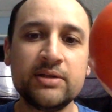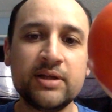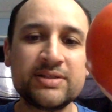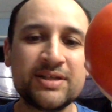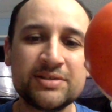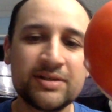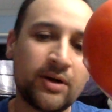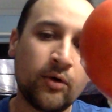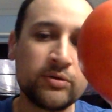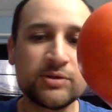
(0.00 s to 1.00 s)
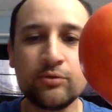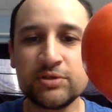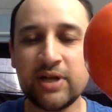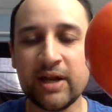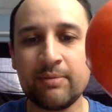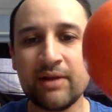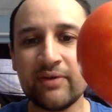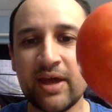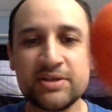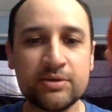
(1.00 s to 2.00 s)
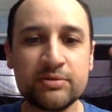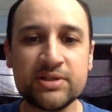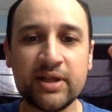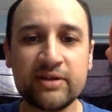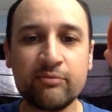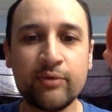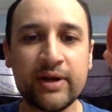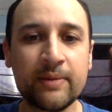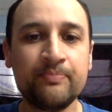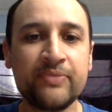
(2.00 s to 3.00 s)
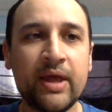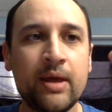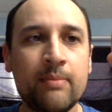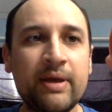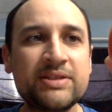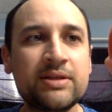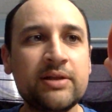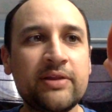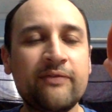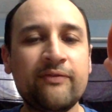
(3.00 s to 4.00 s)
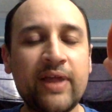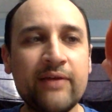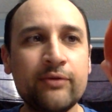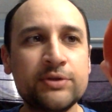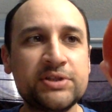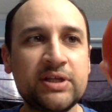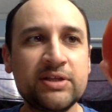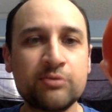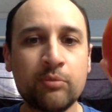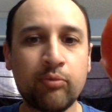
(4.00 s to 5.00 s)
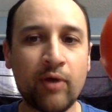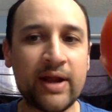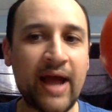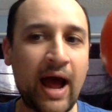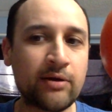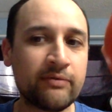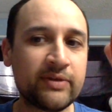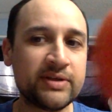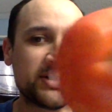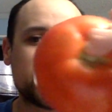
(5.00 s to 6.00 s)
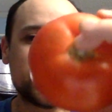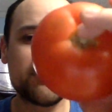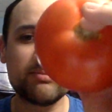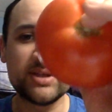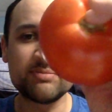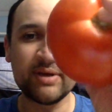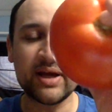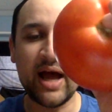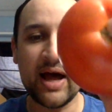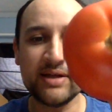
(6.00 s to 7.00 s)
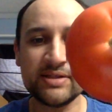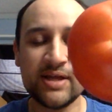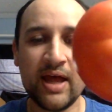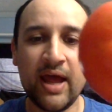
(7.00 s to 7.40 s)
essentially old school genetic modification, it was selective breeding, basically the flavor genes were bred out of these big guys,